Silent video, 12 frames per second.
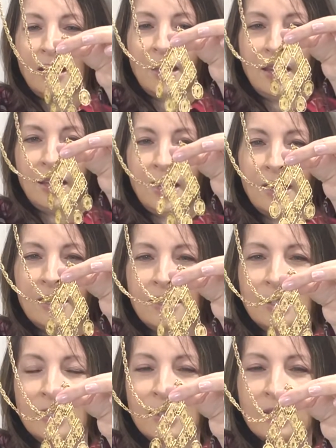and
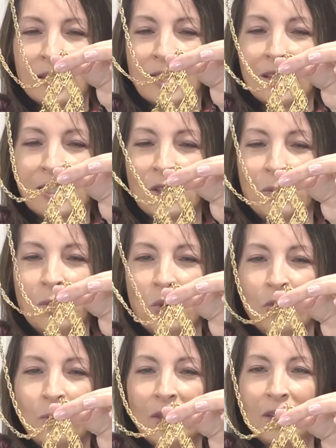it's got some
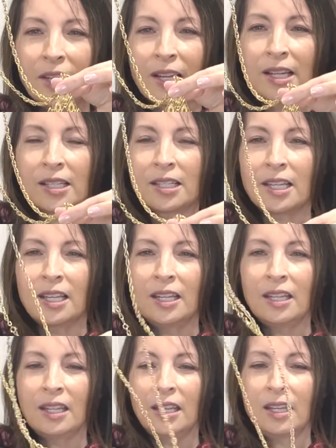movement, like I said.
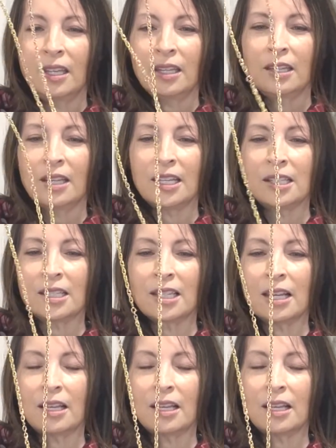Nice